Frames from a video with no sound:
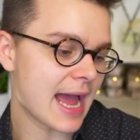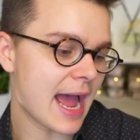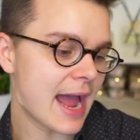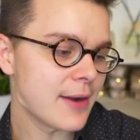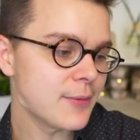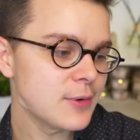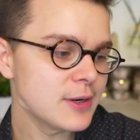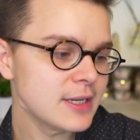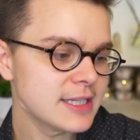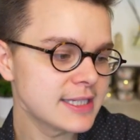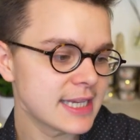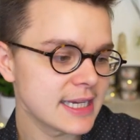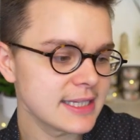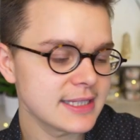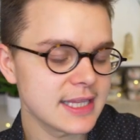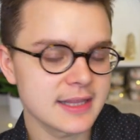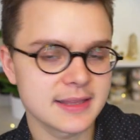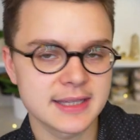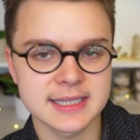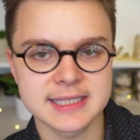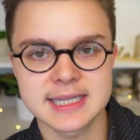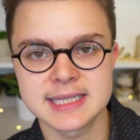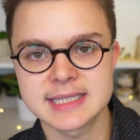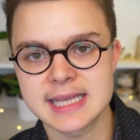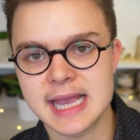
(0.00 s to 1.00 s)
I would say that
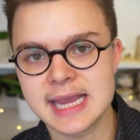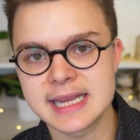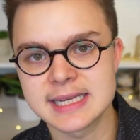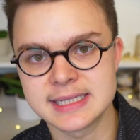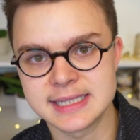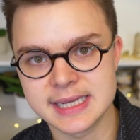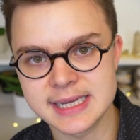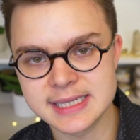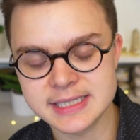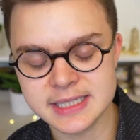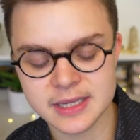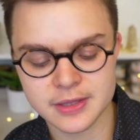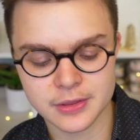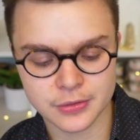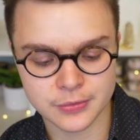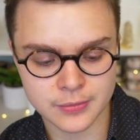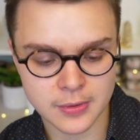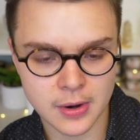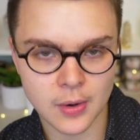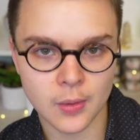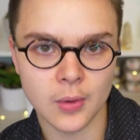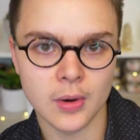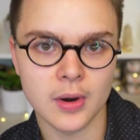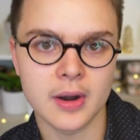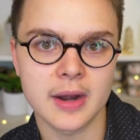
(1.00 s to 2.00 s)
this is a decent
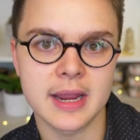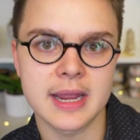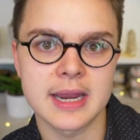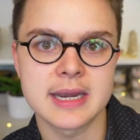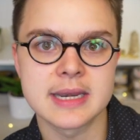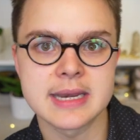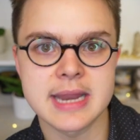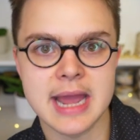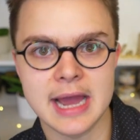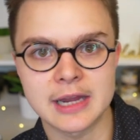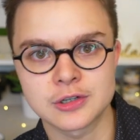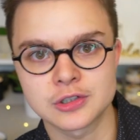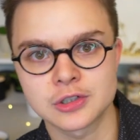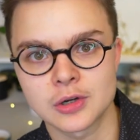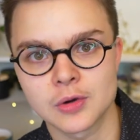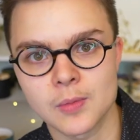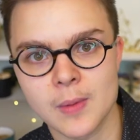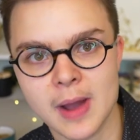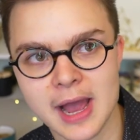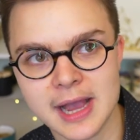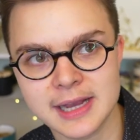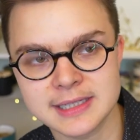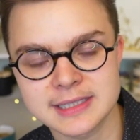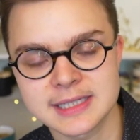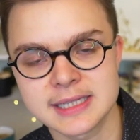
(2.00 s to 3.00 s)
thrower in natural
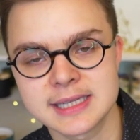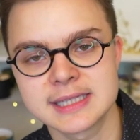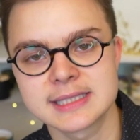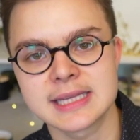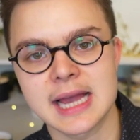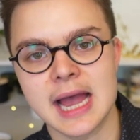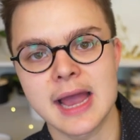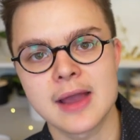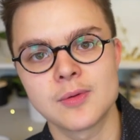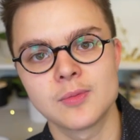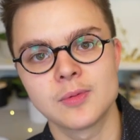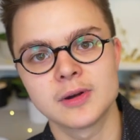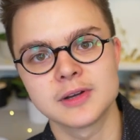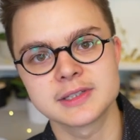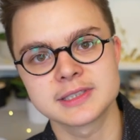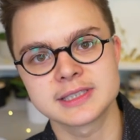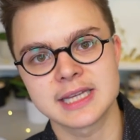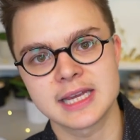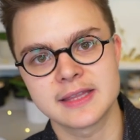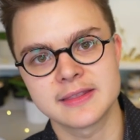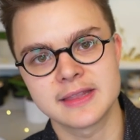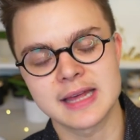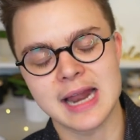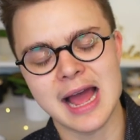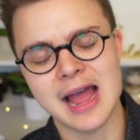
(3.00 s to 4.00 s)
waxes. I will
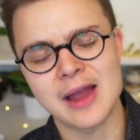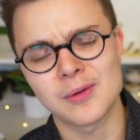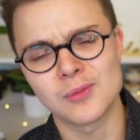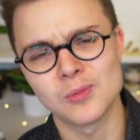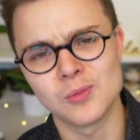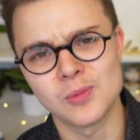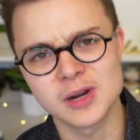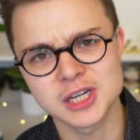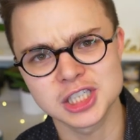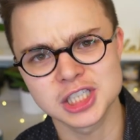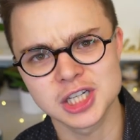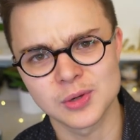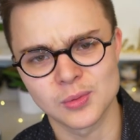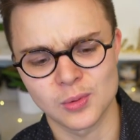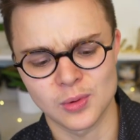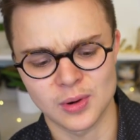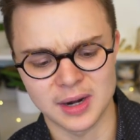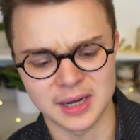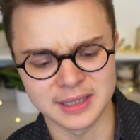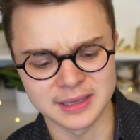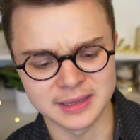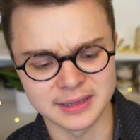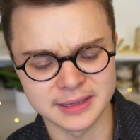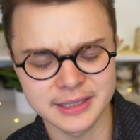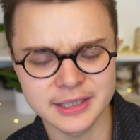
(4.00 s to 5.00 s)
say that I wish it were
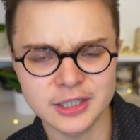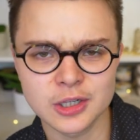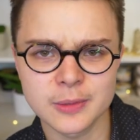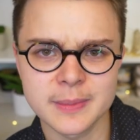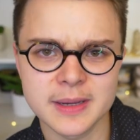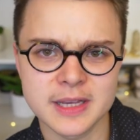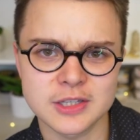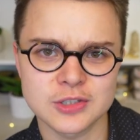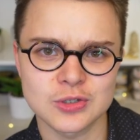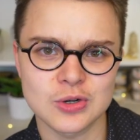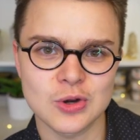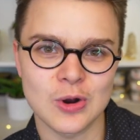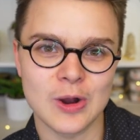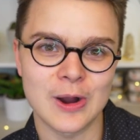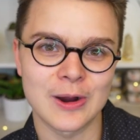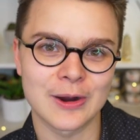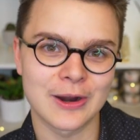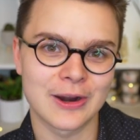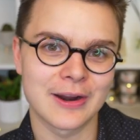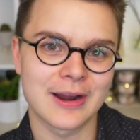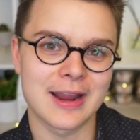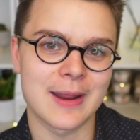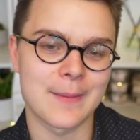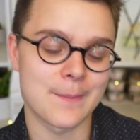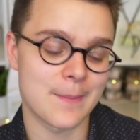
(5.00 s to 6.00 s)
a little bit
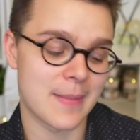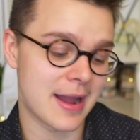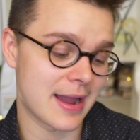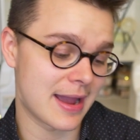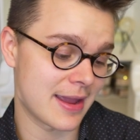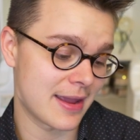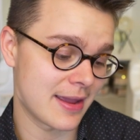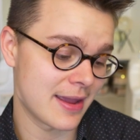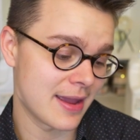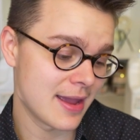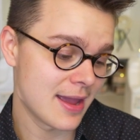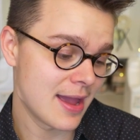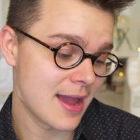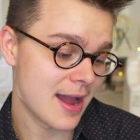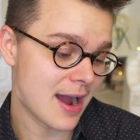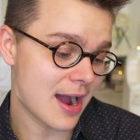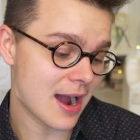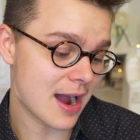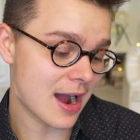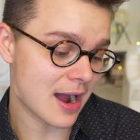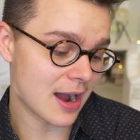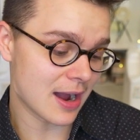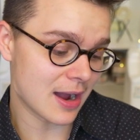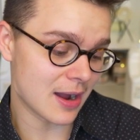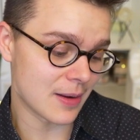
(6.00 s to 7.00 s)
stronger in my
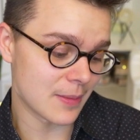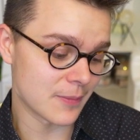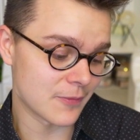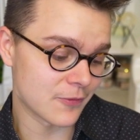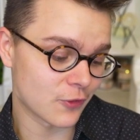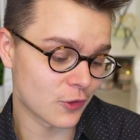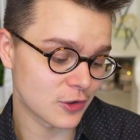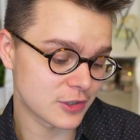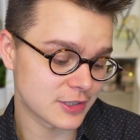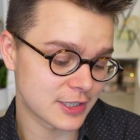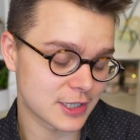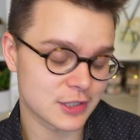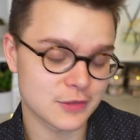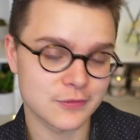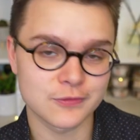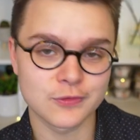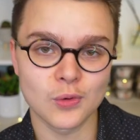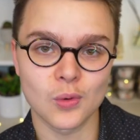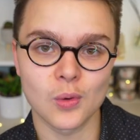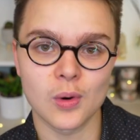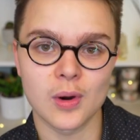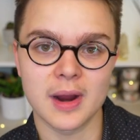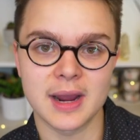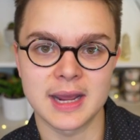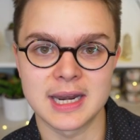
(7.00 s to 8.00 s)
um,
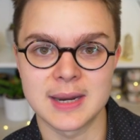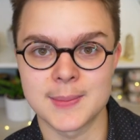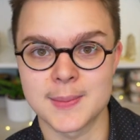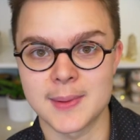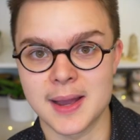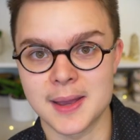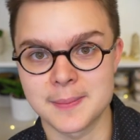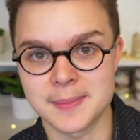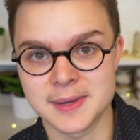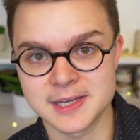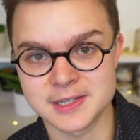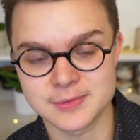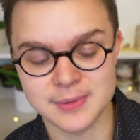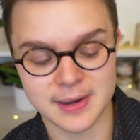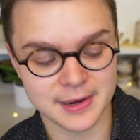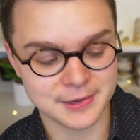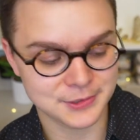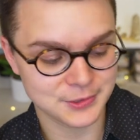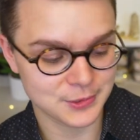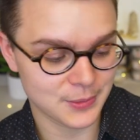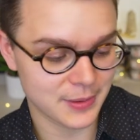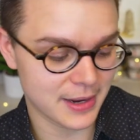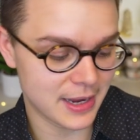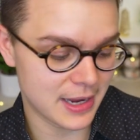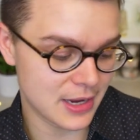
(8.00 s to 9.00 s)
464 and in my beeswax
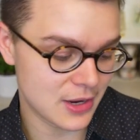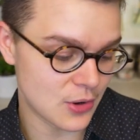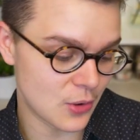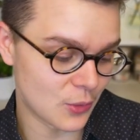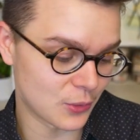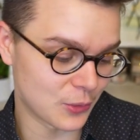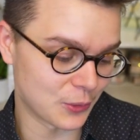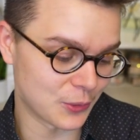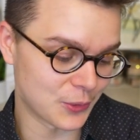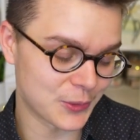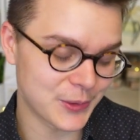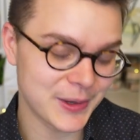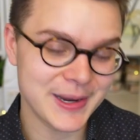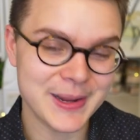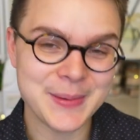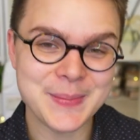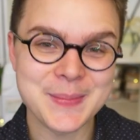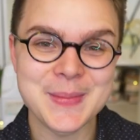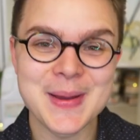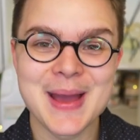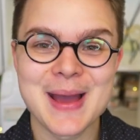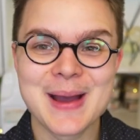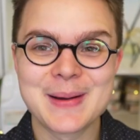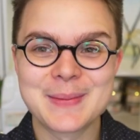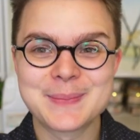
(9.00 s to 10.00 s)
soy and cocoa
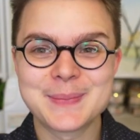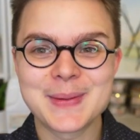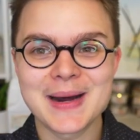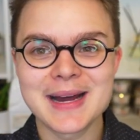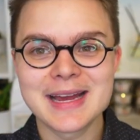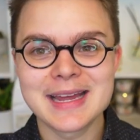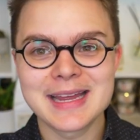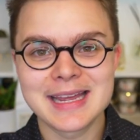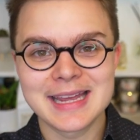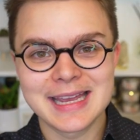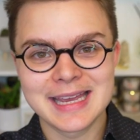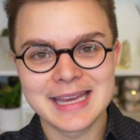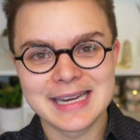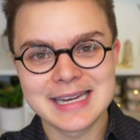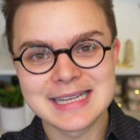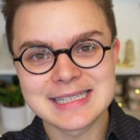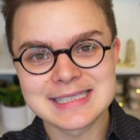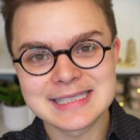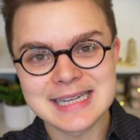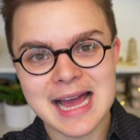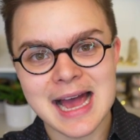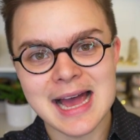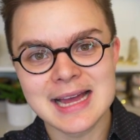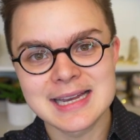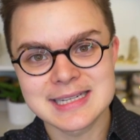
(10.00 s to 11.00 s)
cream, but it is
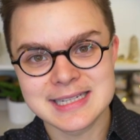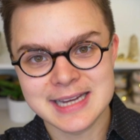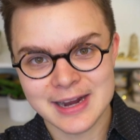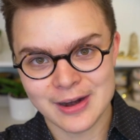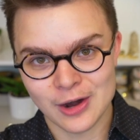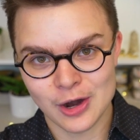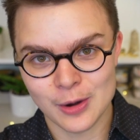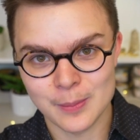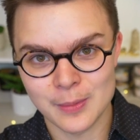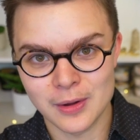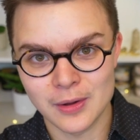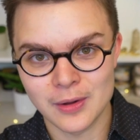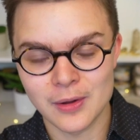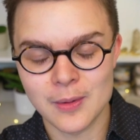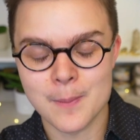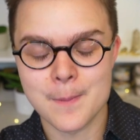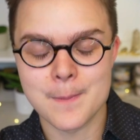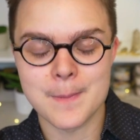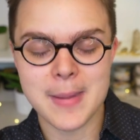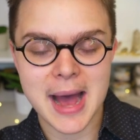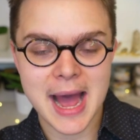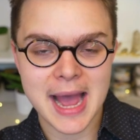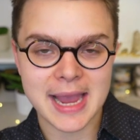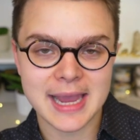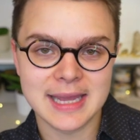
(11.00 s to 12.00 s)
not terrible
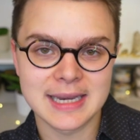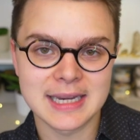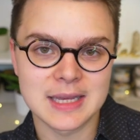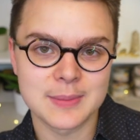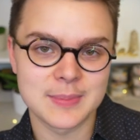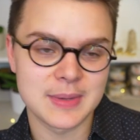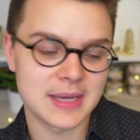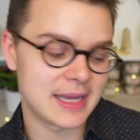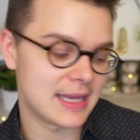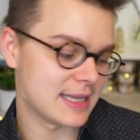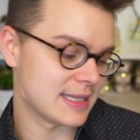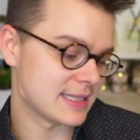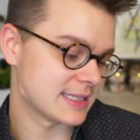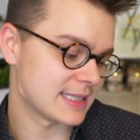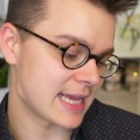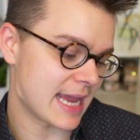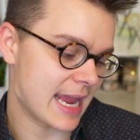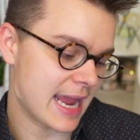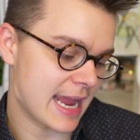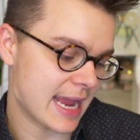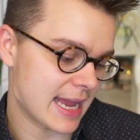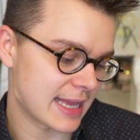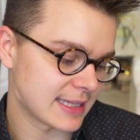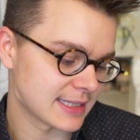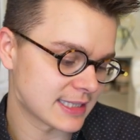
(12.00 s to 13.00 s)
by any means.
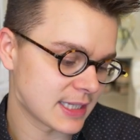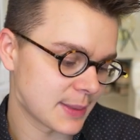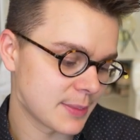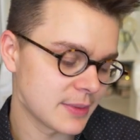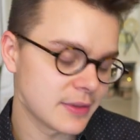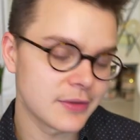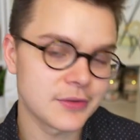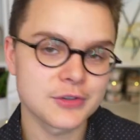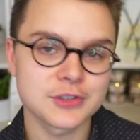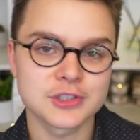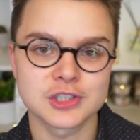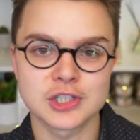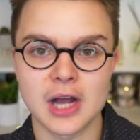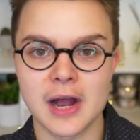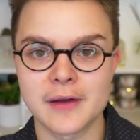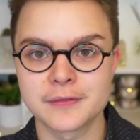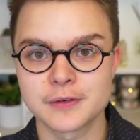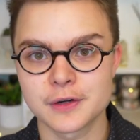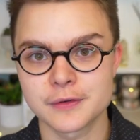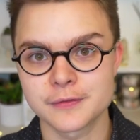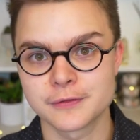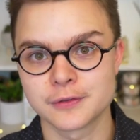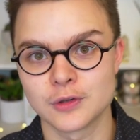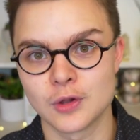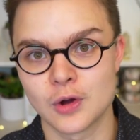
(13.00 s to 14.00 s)
And some of those
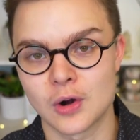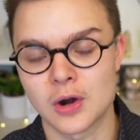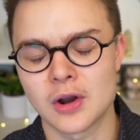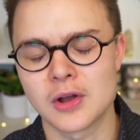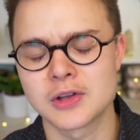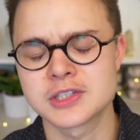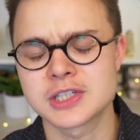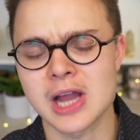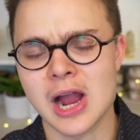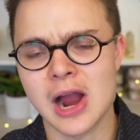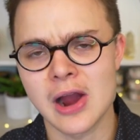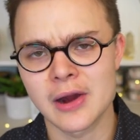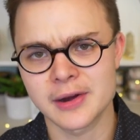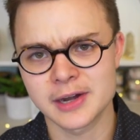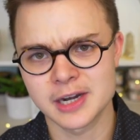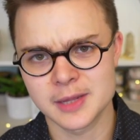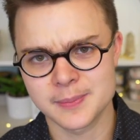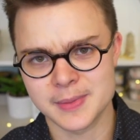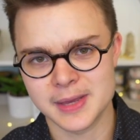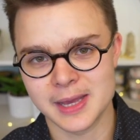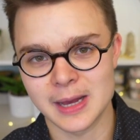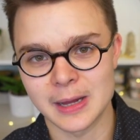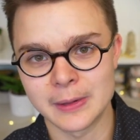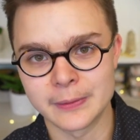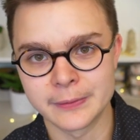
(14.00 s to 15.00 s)
softer florals are gonna
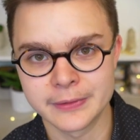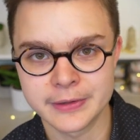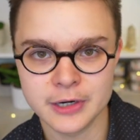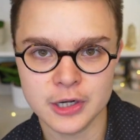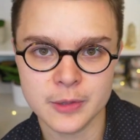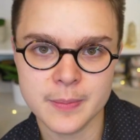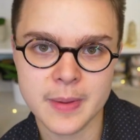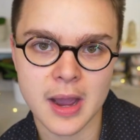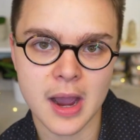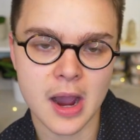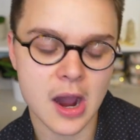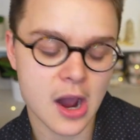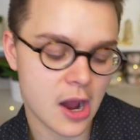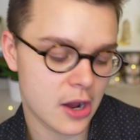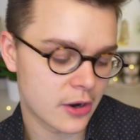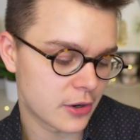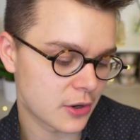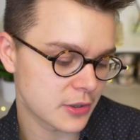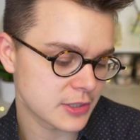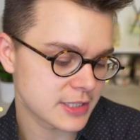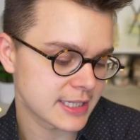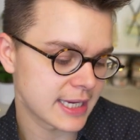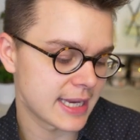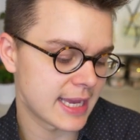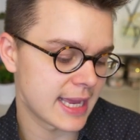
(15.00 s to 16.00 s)
be a little bit
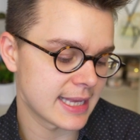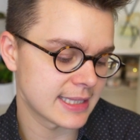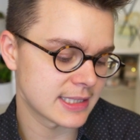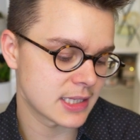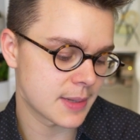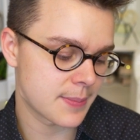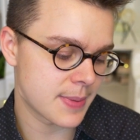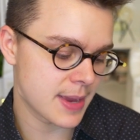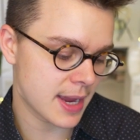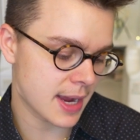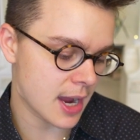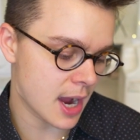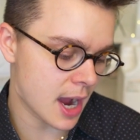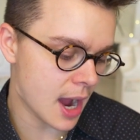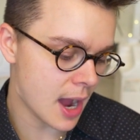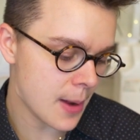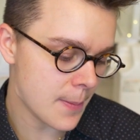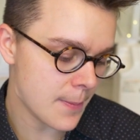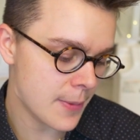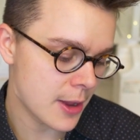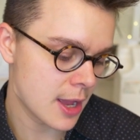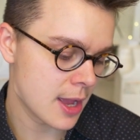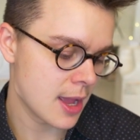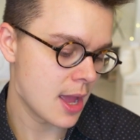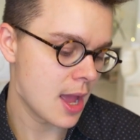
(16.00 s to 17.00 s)
harder to get to pick
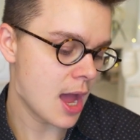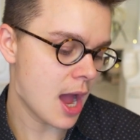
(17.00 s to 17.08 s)
up.